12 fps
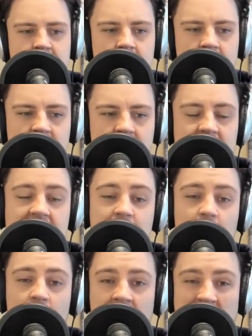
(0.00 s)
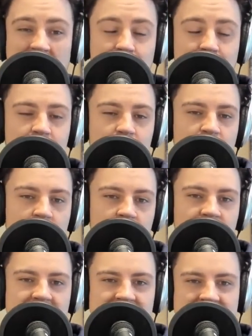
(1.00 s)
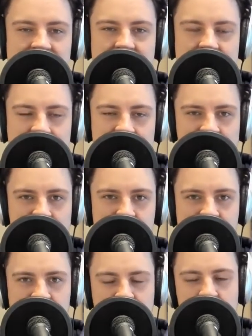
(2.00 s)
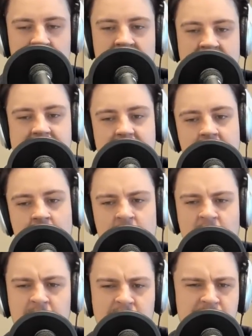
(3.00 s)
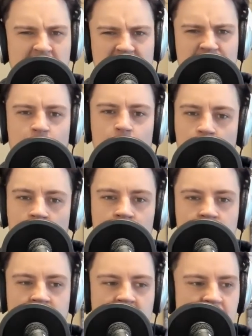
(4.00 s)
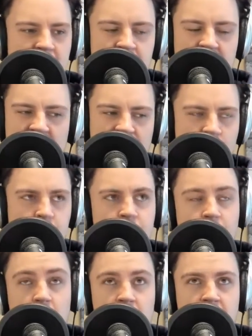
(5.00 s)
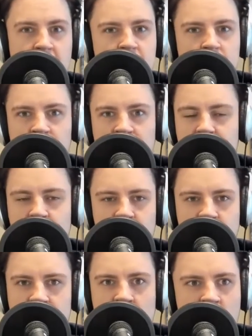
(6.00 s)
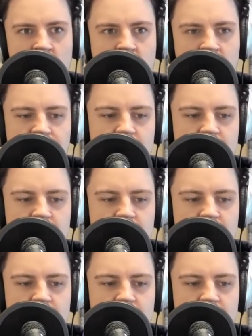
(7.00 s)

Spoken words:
Now, I haven't gone to see It Chapter 2 yet. I know it's been out for a while now. It's been out for probably about a month and a half.